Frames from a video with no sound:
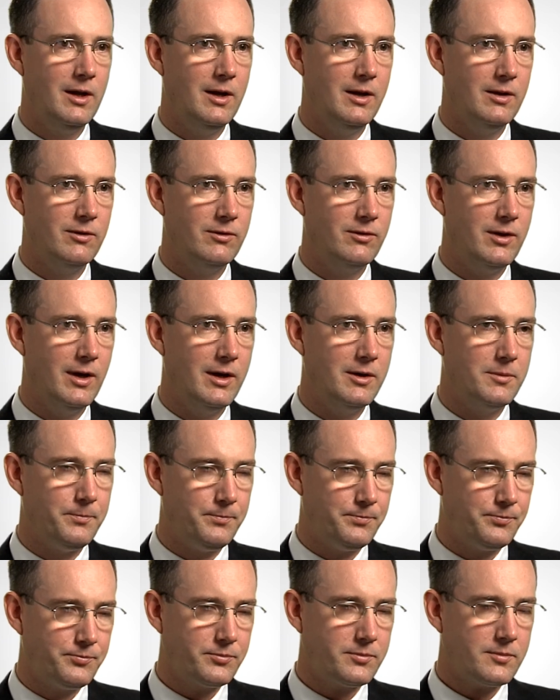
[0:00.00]
is that
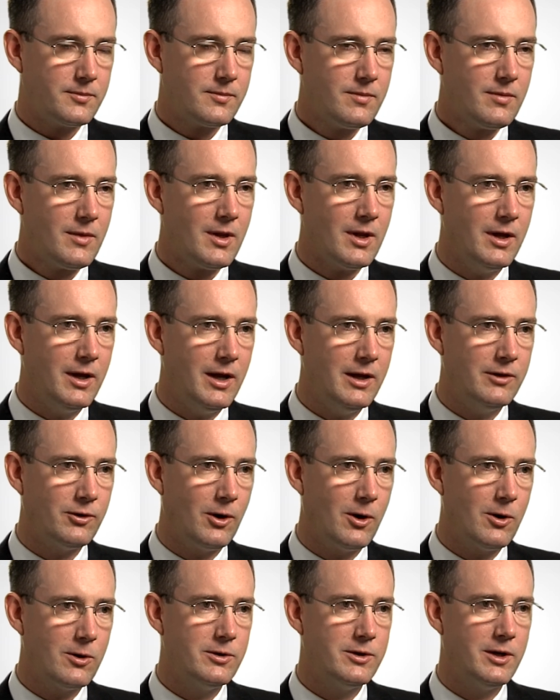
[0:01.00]
it's
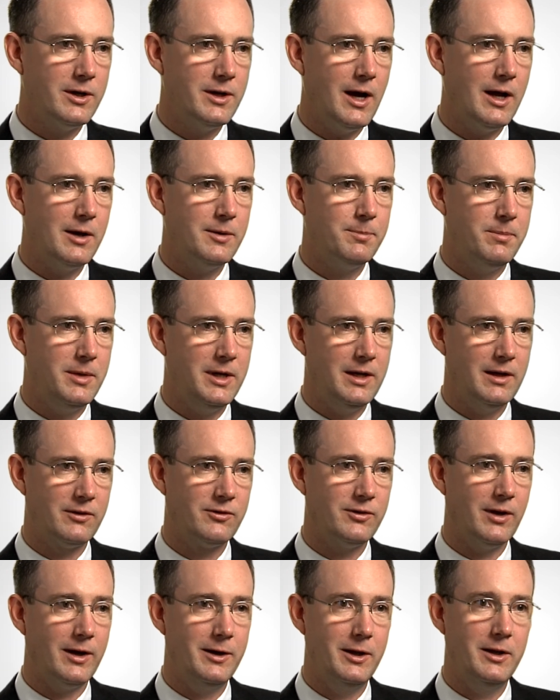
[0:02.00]
hard to not be
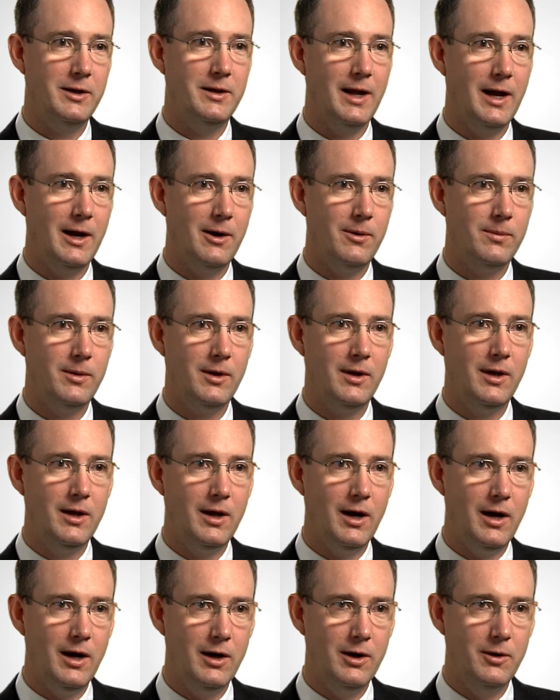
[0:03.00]
excited now.
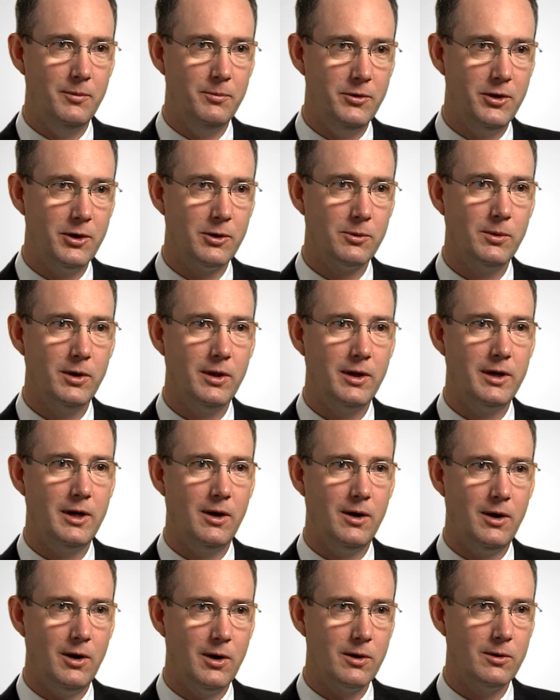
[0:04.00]
Um, there really
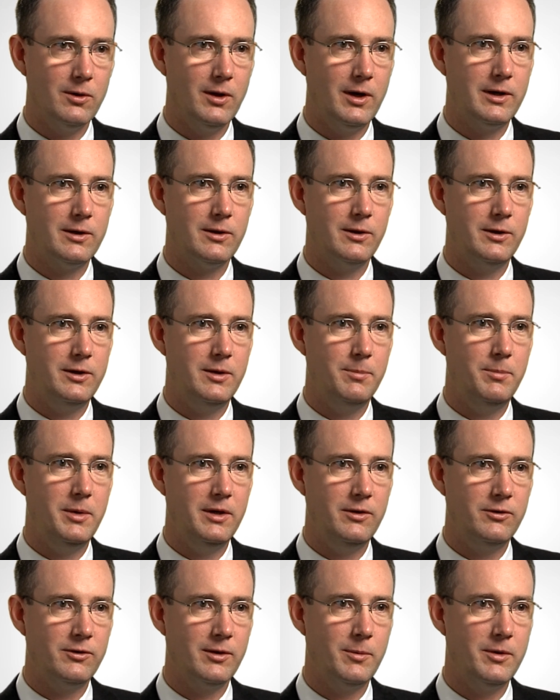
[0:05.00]
are likely to
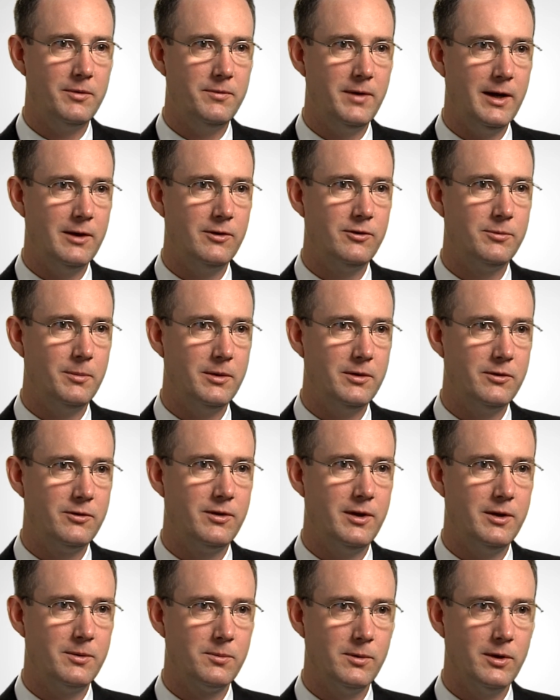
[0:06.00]
be some advancements
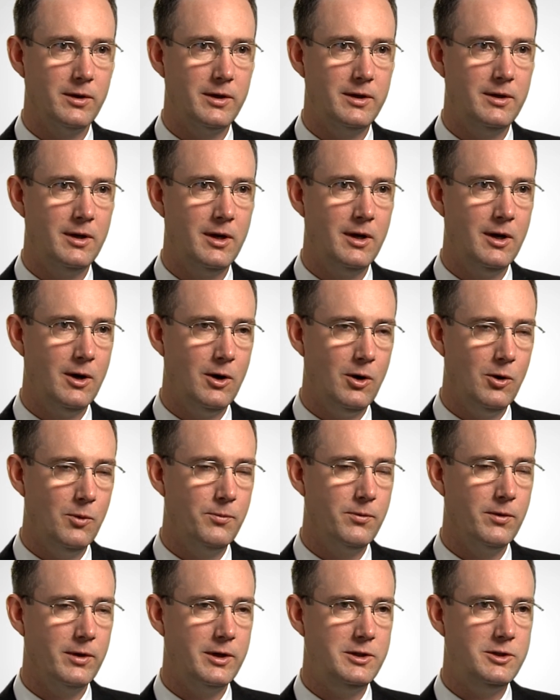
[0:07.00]
that really
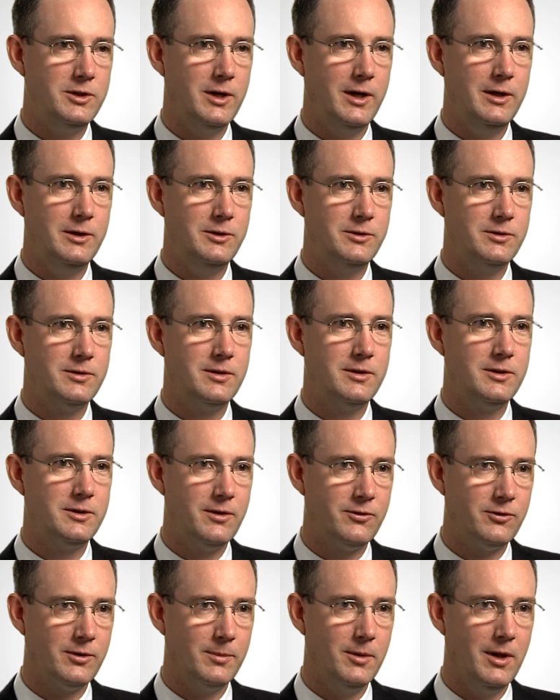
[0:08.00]
hopefully change
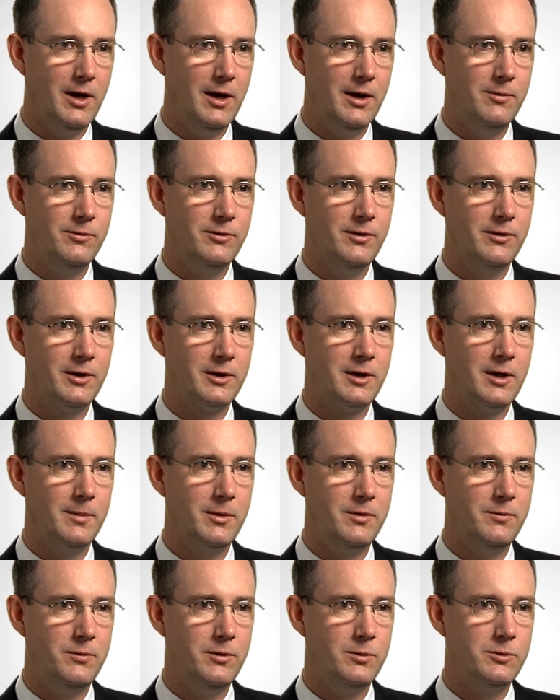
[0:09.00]
some lives in the
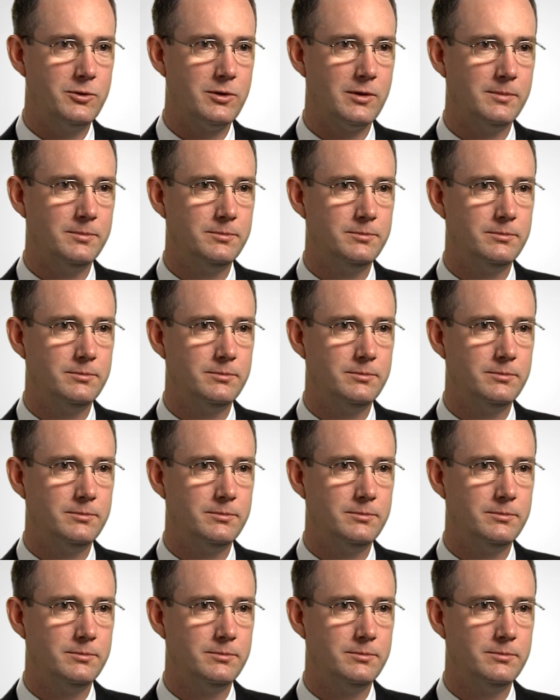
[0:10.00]
coming future.